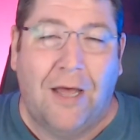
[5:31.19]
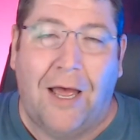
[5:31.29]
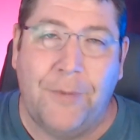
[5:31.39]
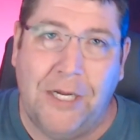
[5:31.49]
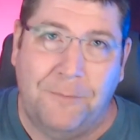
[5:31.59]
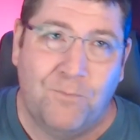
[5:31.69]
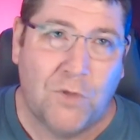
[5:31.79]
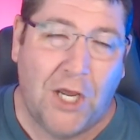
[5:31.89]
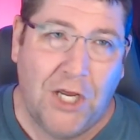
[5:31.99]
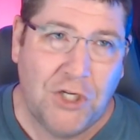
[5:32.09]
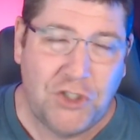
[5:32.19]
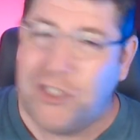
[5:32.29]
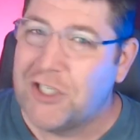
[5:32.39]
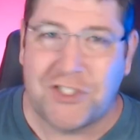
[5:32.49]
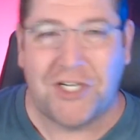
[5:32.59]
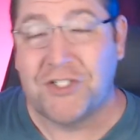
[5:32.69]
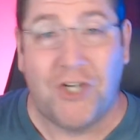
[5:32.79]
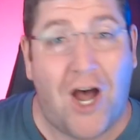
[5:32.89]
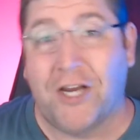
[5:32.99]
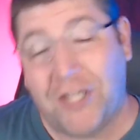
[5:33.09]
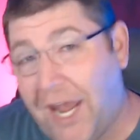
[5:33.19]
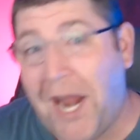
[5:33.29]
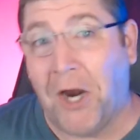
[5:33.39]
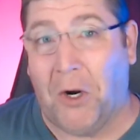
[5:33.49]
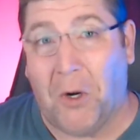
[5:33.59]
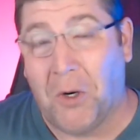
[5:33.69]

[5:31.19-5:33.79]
I mean, she just does not care.